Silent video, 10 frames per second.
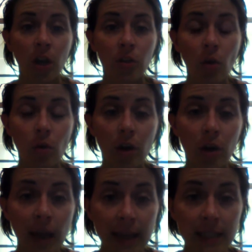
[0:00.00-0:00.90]

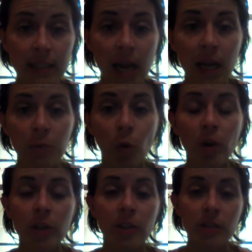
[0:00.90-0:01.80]
your enzyme
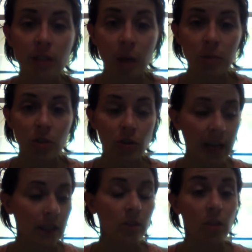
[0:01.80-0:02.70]
or your
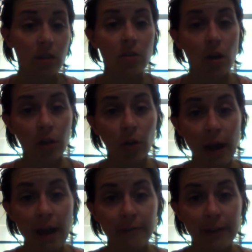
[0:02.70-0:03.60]
substrate looks on a
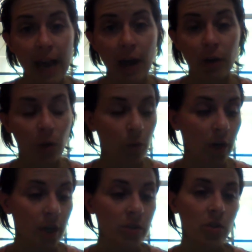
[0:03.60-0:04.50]
graph and how it
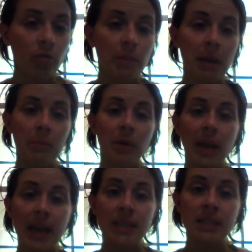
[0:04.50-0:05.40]
works. So remember,
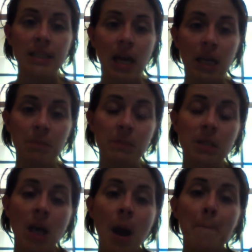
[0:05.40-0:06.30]

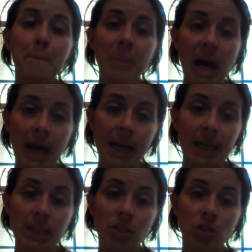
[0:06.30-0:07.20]
enzymes
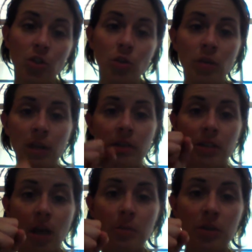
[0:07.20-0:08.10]
bind to their
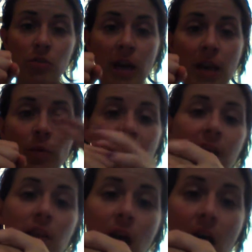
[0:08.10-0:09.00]
substrate with
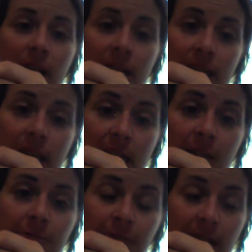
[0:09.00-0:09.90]
a lock-in
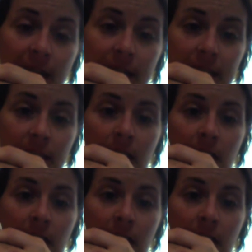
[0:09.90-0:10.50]
key fit.